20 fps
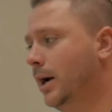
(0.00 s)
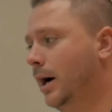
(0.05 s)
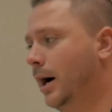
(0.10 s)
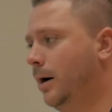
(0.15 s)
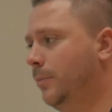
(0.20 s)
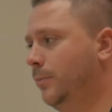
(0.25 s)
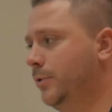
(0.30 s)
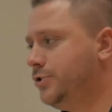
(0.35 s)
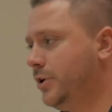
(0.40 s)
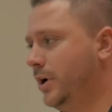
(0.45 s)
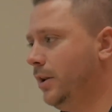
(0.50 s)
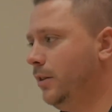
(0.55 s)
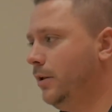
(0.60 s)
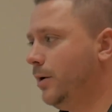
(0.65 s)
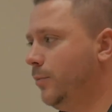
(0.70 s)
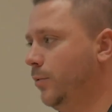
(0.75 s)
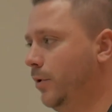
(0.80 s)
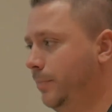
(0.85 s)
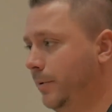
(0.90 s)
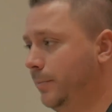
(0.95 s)
We try to
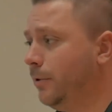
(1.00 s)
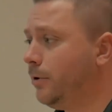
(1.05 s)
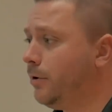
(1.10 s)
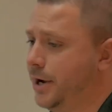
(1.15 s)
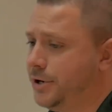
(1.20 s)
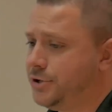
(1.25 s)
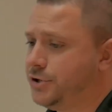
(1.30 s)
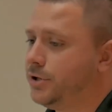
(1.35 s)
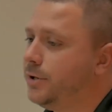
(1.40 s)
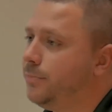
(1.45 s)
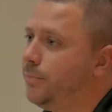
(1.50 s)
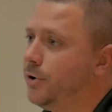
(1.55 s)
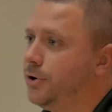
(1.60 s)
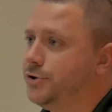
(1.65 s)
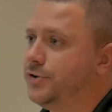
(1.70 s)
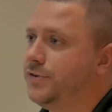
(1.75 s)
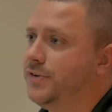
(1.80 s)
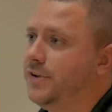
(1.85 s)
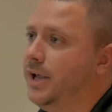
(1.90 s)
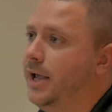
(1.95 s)
look at what people are actually
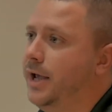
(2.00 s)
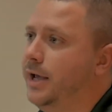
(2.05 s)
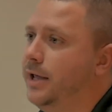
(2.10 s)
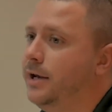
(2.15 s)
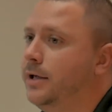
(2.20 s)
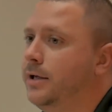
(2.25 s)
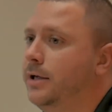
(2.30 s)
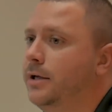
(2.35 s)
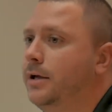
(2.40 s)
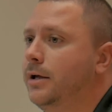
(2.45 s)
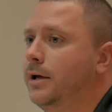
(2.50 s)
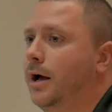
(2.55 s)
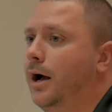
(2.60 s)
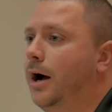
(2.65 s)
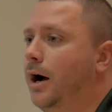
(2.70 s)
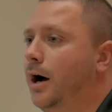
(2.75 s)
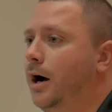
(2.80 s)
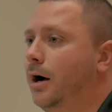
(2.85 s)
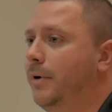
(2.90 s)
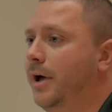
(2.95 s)
purchasing at.
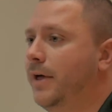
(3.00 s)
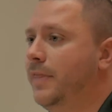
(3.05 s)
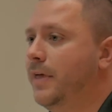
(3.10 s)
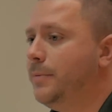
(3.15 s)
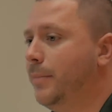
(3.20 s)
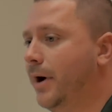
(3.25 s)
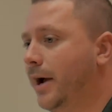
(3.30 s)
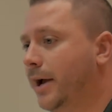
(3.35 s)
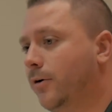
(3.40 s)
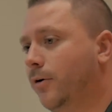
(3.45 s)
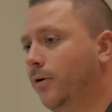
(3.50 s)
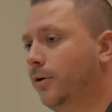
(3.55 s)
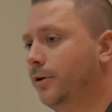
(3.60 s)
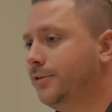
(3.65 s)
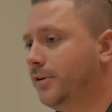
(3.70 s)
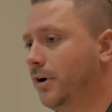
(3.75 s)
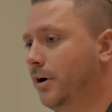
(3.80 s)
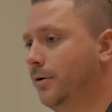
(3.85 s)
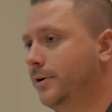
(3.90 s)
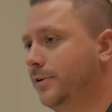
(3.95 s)
And then my goal
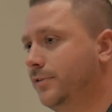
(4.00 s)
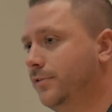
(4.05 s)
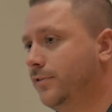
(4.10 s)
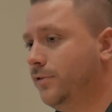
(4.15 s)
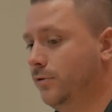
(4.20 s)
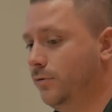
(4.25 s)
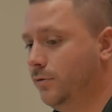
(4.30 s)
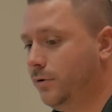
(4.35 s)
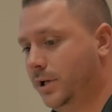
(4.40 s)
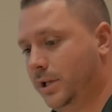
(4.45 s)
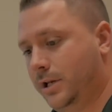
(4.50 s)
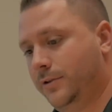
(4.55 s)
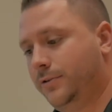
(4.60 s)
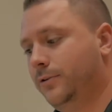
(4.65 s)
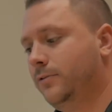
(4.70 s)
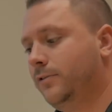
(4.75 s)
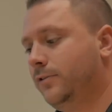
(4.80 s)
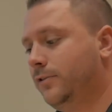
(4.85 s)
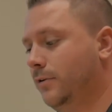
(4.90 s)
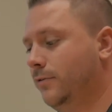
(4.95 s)
is always to get it
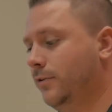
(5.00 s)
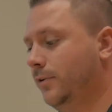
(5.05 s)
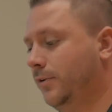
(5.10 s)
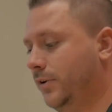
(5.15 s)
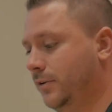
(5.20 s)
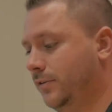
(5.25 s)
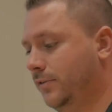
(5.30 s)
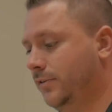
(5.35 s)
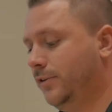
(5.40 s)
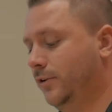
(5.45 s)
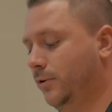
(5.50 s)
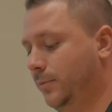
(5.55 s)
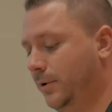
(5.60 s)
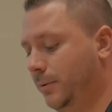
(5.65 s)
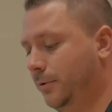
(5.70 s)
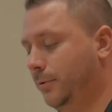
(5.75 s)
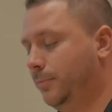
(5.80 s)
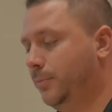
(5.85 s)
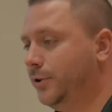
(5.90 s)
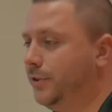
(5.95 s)
through service and still be
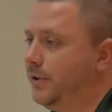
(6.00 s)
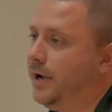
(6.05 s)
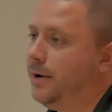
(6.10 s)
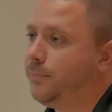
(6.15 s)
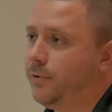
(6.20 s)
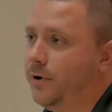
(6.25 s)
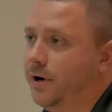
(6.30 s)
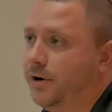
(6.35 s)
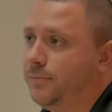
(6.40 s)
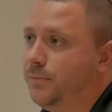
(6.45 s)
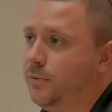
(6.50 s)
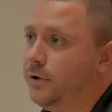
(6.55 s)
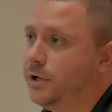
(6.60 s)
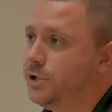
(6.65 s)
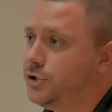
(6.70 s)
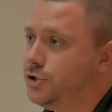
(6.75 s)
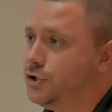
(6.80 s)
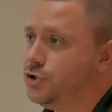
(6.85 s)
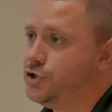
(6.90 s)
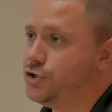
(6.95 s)
able to put that price
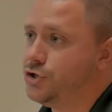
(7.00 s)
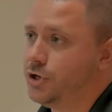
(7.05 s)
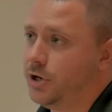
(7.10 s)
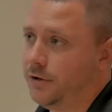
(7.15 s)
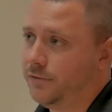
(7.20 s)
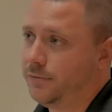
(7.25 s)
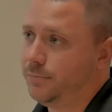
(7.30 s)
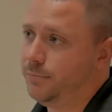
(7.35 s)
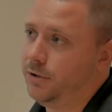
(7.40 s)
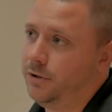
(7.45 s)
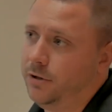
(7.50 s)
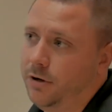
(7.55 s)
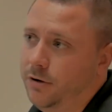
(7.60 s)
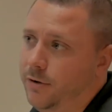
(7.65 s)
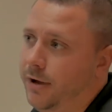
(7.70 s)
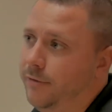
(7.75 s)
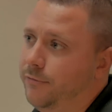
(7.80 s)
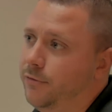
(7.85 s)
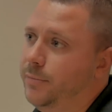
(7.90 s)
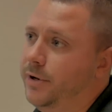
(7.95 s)
point just
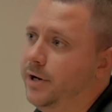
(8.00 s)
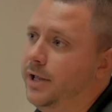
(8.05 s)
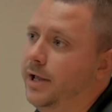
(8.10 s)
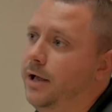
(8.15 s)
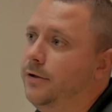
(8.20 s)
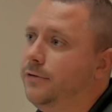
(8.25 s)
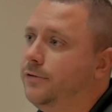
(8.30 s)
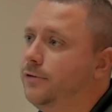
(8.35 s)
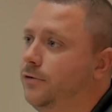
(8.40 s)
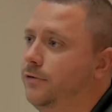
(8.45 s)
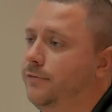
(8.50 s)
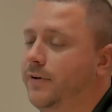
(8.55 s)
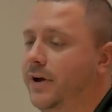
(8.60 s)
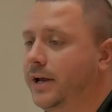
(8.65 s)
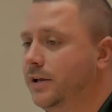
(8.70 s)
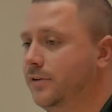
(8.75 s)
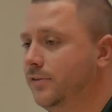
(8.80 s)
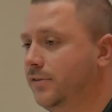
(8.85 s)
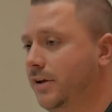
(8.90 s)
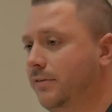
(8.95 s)
below everybody else. So if
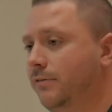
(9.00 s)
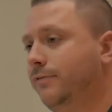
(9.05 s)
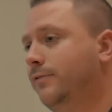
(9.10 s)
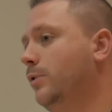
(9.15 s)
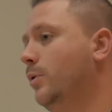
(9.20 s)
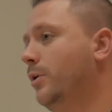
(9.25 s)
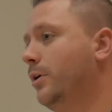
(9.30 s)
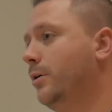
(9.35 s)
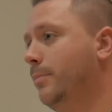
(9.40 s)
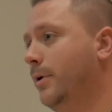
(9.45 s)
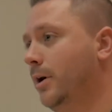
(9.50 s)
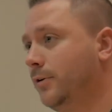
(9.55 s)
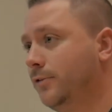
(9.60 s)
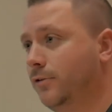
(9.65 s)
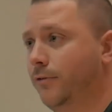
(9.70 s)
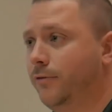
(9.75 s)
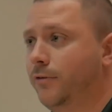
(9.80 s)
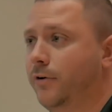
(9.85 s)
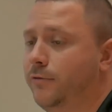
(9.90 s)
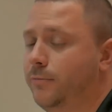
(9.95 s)
I can save a few
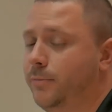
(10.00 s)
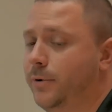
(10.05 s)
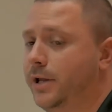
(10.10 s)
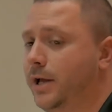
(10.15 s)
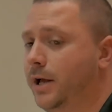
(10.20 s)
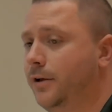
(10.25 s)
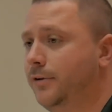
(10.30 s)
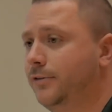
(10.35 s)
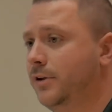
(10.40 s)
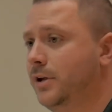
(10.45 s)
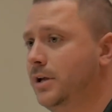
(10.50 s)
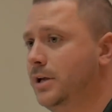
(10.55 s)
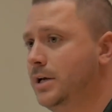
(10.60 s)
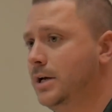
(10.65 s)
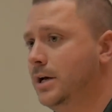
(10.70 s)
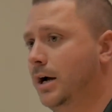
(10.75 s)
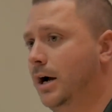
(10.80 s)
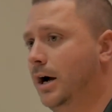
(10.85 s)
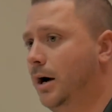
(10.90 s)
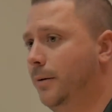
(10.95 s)
$100 over everybody else
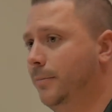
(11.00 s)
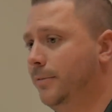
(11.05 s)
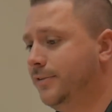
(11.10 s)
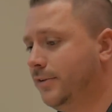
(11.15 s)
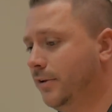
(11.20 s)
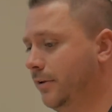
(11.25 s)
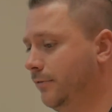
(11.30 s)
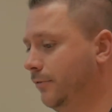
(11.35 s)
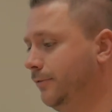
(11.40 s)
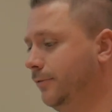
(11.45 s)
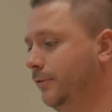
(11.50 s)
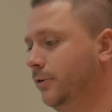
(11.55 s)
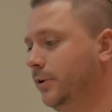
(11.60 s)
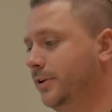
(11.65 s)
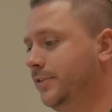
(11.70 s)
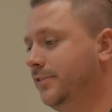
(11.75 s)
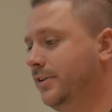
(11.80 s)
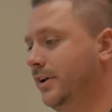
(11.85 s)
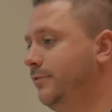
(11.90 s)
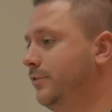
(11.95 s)
and still have a
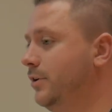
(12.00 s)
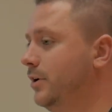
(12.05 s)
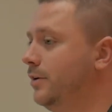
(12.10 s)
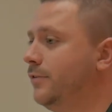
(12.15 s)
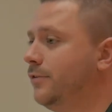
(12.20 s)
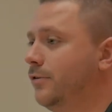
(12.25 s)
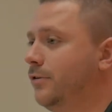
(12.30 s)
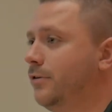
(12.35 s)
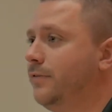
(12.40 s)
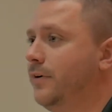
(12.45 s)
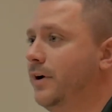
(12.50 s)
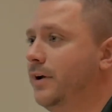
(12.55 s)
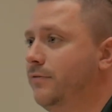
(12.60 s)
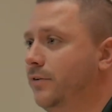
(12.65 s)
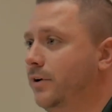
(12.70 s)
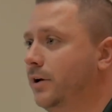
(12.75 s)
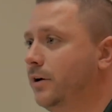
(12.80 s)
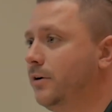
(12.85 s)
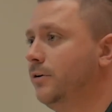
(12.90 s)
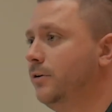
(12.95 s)
fully safetied and certified
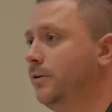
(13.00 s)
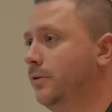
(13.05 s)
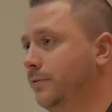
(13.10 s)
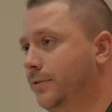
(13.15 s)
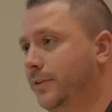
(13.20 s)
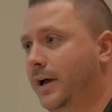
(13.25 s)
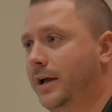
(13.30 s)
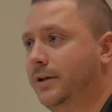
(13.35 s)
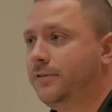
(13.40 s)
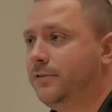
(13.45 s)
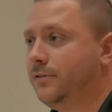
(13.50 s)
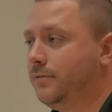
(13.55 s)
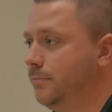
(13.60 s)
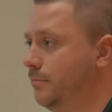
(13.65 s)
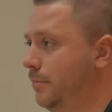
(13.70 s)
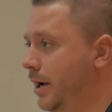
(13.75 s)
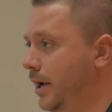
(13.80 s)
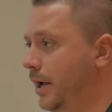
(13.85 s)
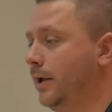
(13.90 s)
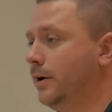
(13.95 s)
vehicle, that's
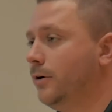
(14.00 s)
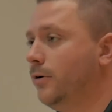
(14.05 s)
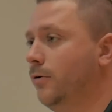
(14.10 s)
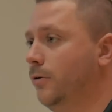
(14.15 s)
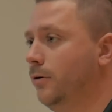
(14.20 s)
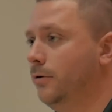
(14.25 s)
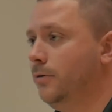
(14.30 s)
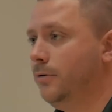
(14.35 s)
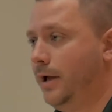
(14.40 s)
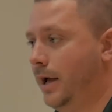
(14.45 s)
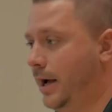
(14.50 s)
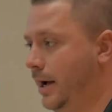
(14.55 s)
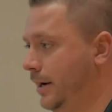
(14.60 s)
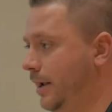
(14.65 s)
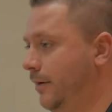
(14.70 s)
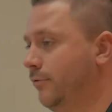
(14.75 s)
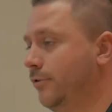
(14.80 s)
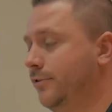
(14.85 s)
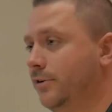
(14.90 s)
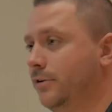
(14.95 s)
my end goal
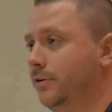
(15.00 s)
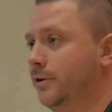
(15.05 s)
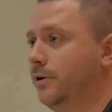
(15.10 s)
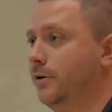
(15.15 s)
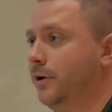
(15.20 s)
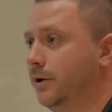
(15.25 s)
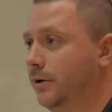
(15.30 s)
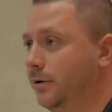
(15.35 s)
on every single unit.